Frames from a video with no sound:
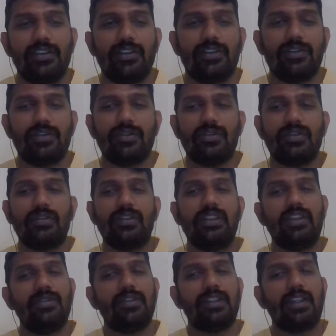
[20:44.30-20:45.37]
So
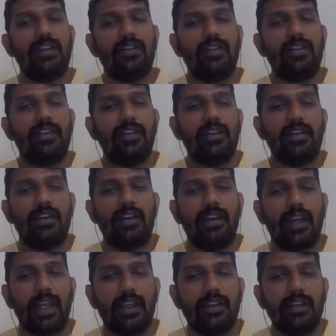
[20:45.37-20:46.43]
this was a
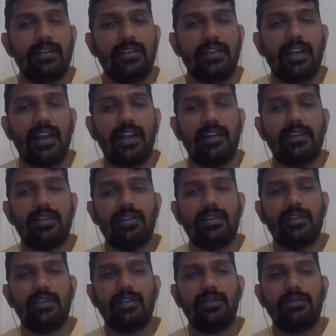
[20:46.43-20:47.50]
line that
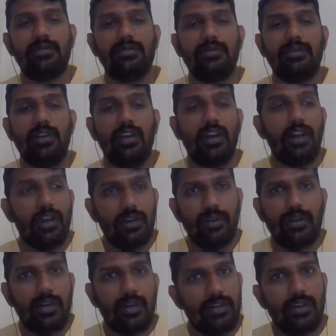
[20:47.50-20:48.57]

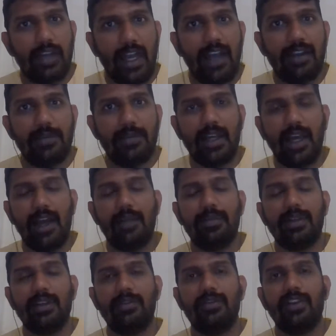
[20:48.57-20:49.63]
you can be
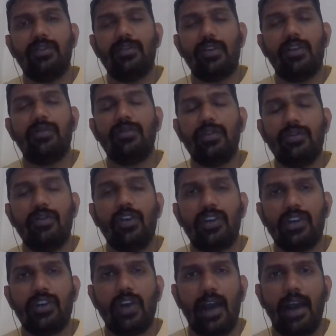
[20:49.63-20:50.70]
happy with
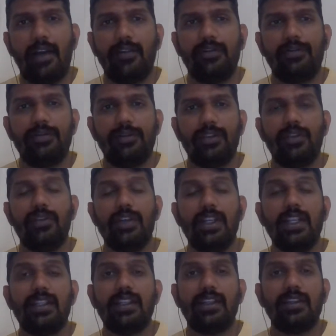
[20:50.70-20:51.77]
what you have. The
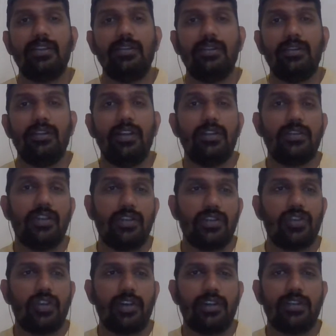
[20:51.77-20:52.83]
only thing, it's your
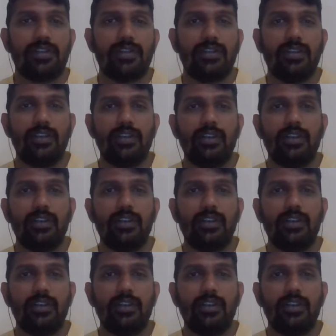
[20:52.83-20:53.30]
choice.